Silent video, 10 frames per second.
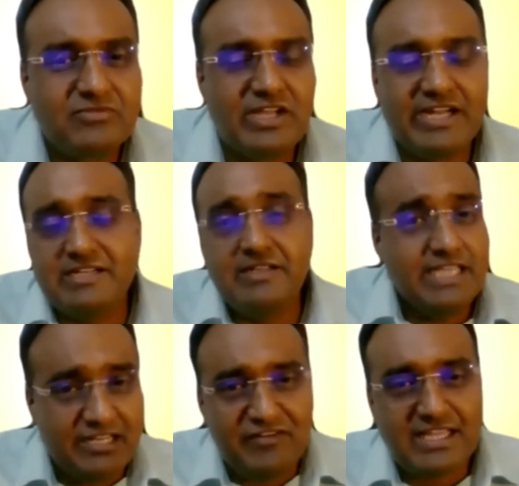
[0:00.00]
Correct.
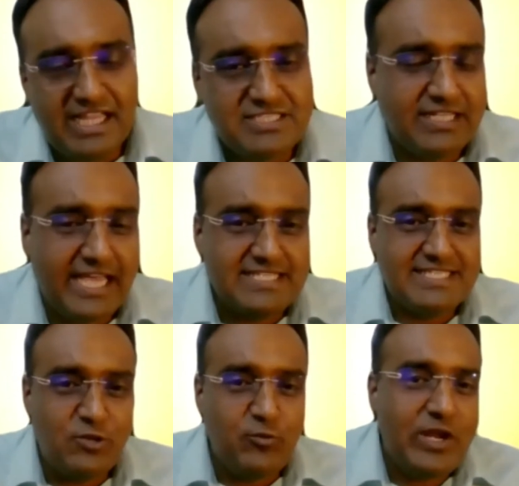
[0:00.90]
In fact, that's a nice
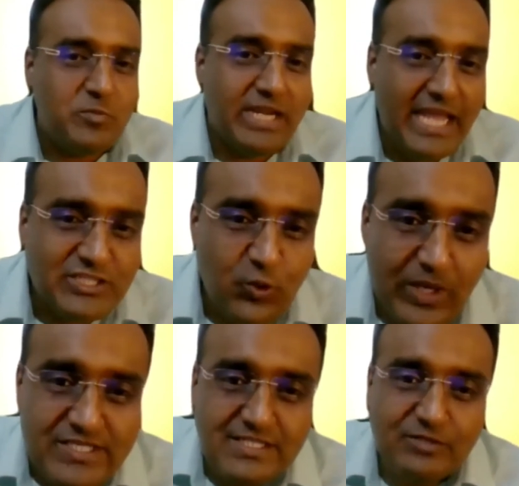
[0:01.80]
segue to my next
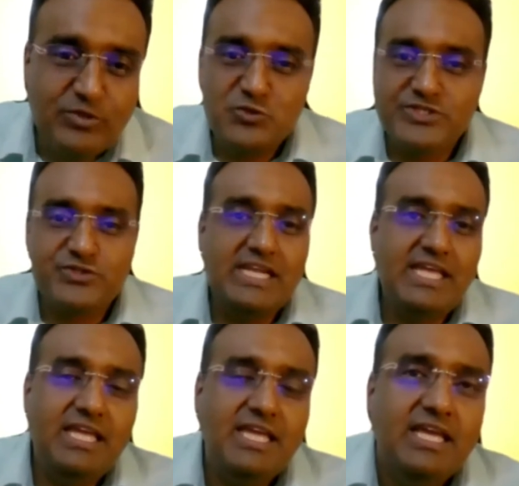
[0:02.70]
question, which was
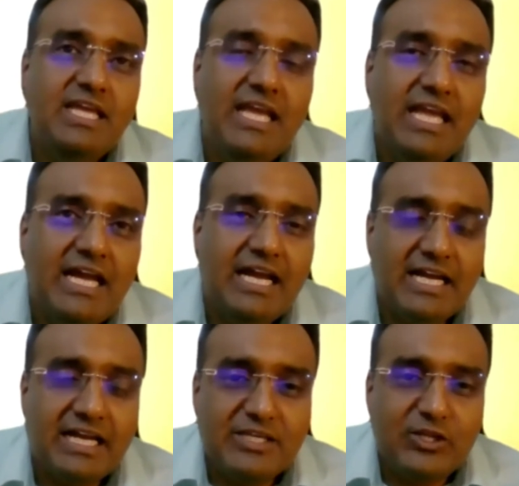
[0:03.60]
really,
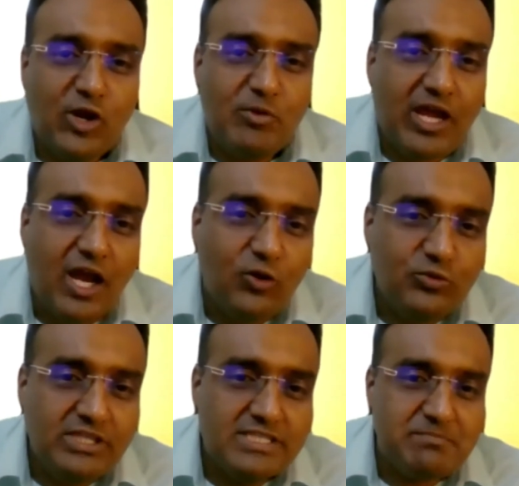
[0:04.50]
you know, about
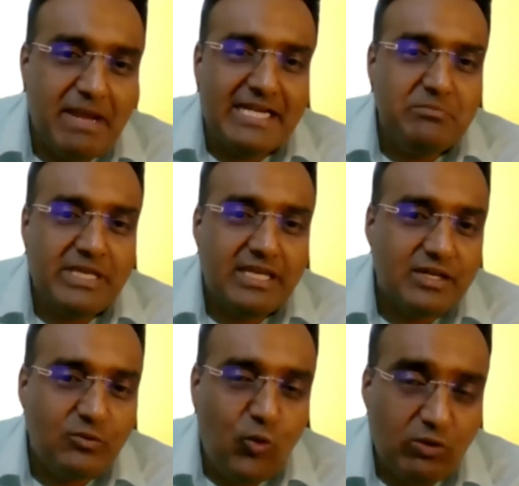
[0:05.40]
how this pandemic,
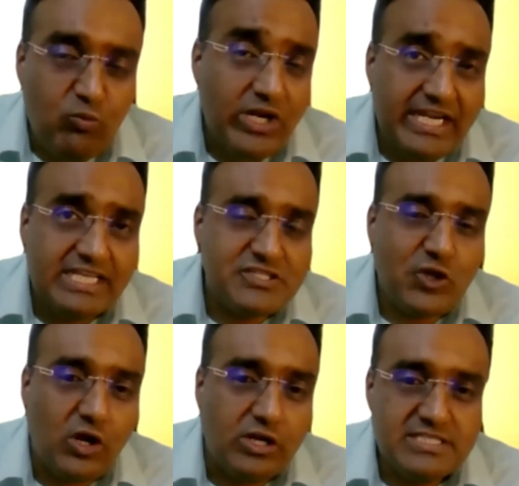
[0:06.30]
what it has
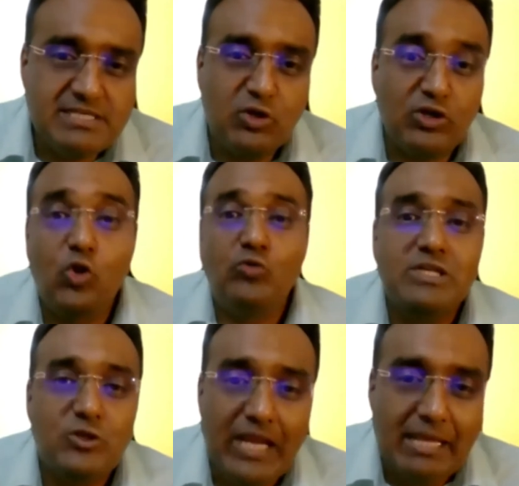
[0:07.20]
taught us about
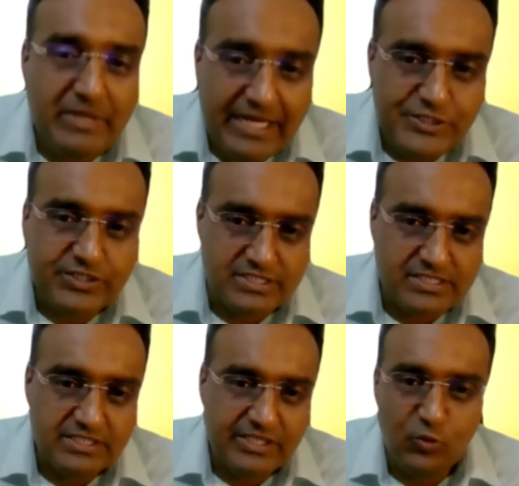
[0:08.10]
global
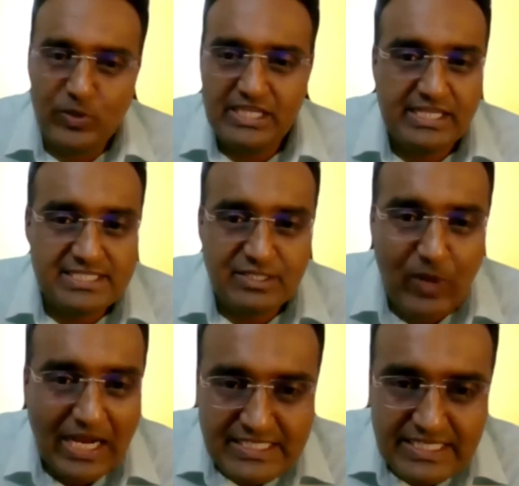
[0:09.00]
collaborations, you know, whether it's
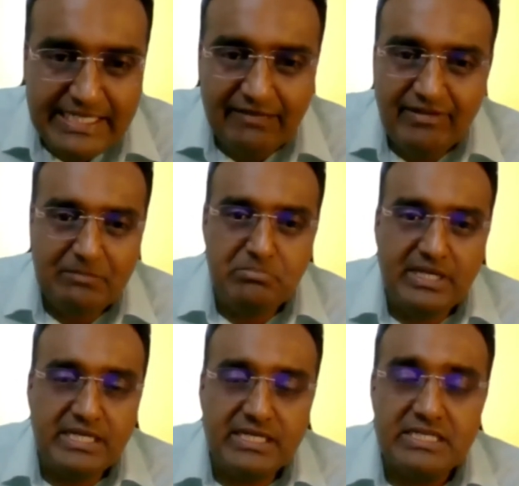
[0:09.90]
in vaccine
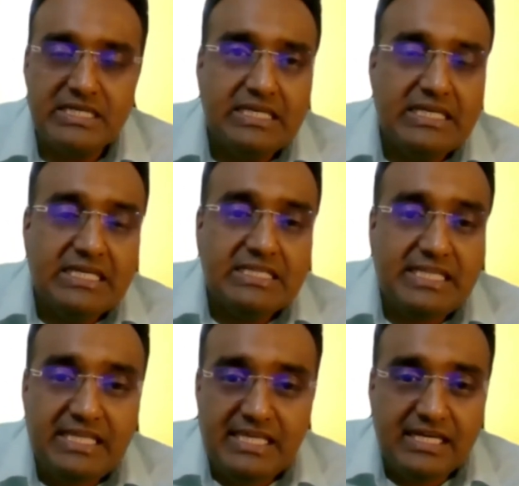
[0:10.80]
development,
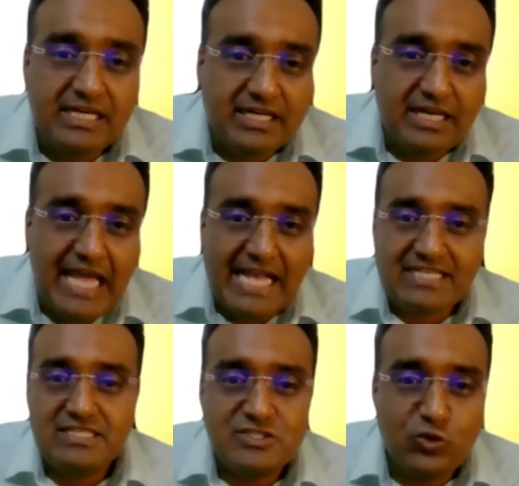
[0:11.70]
the
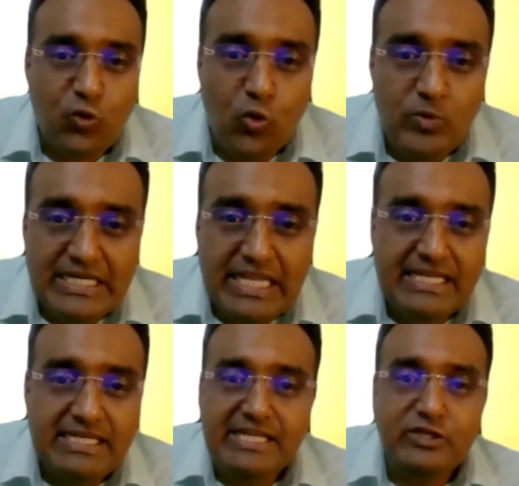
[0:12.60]
access to
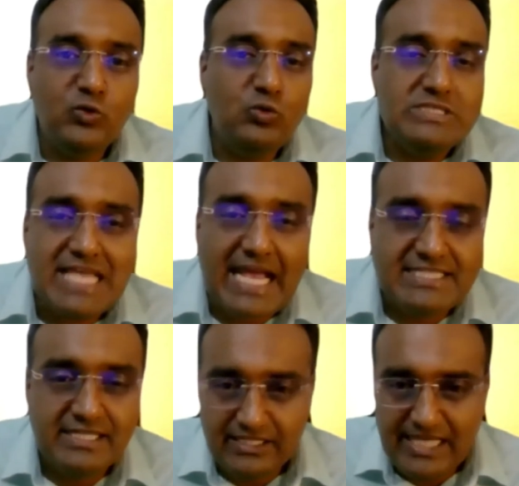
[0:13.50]
COVID-19 tools,
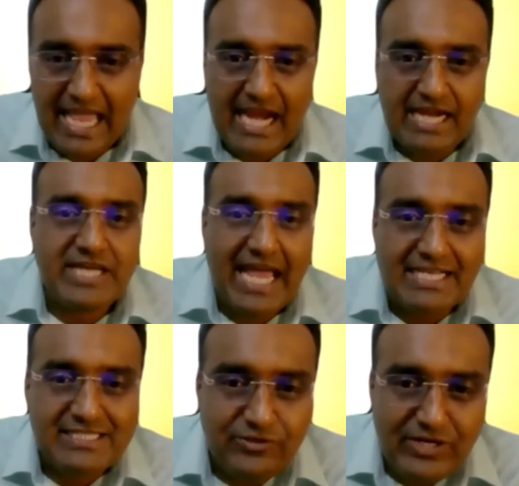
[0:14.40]
accelerator, the ACT
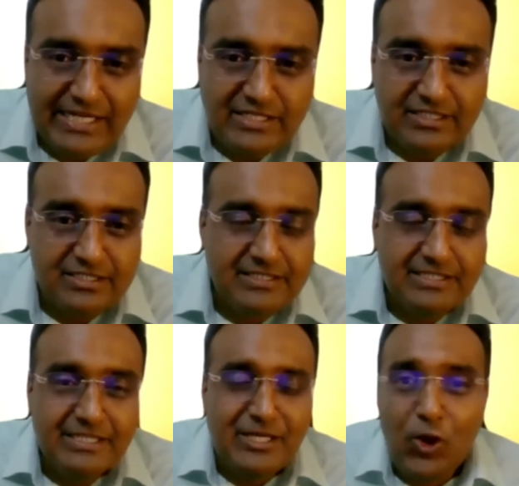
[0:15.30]
accelerator,
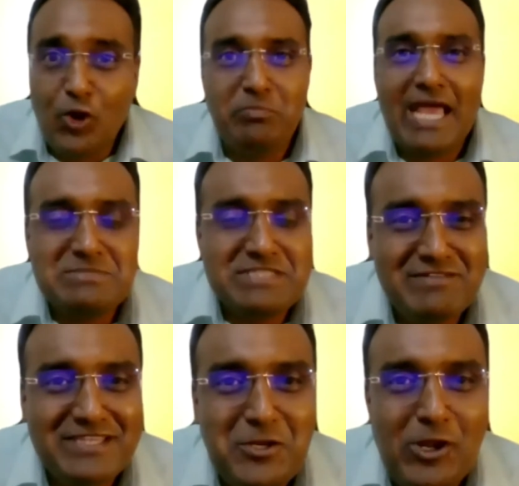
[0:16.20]
or perhaps
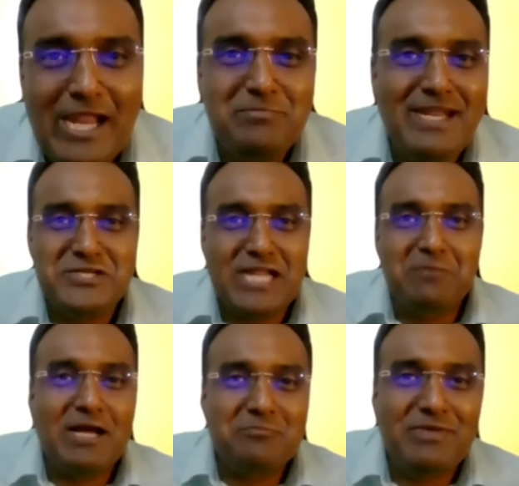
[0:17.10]
even the collaboration
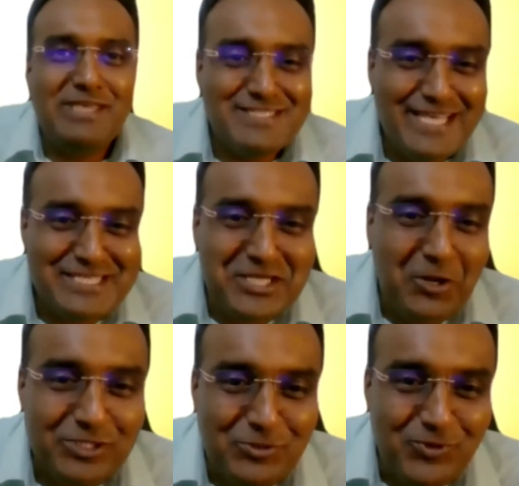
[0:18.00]
among PSAs
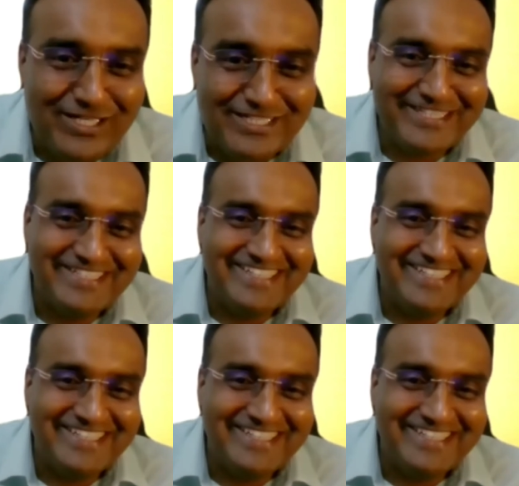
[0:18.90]
around the world.